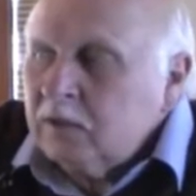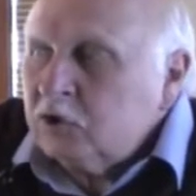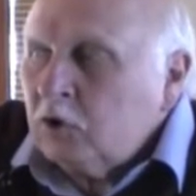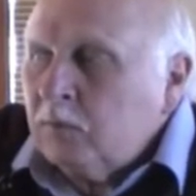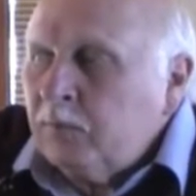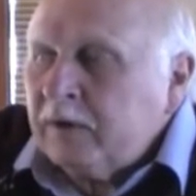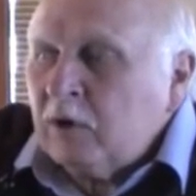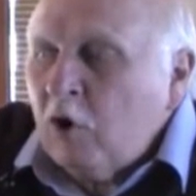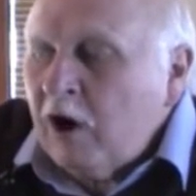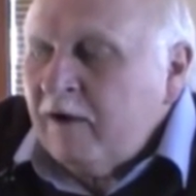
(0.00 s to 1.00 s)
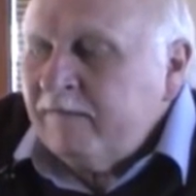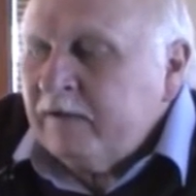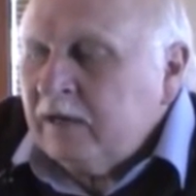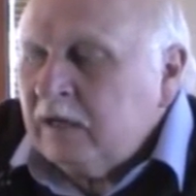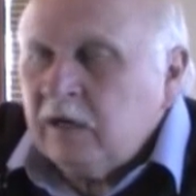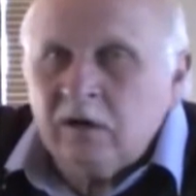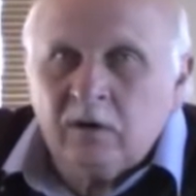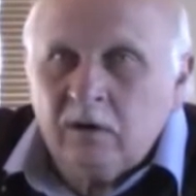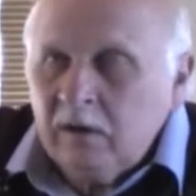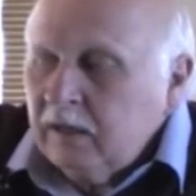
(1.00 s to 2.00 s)
So you put coffee in
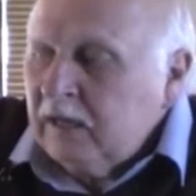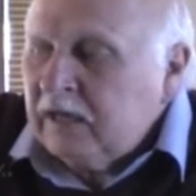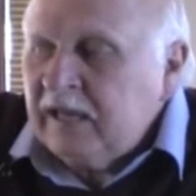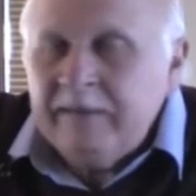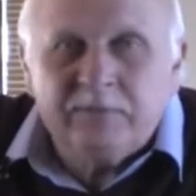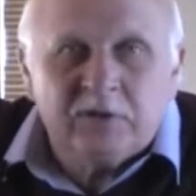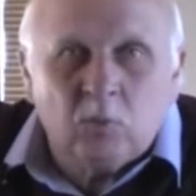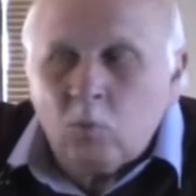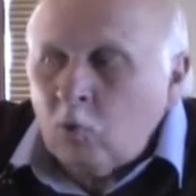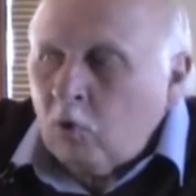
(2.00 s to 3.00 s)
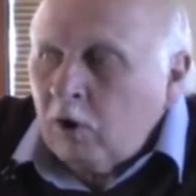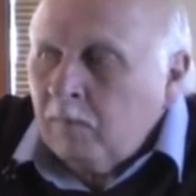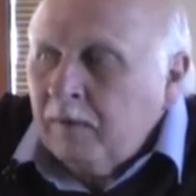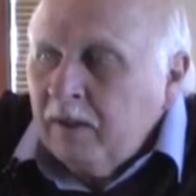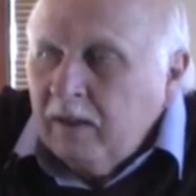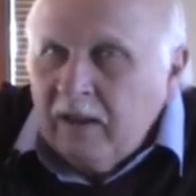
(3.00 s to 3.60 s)
here, it keeps it warm,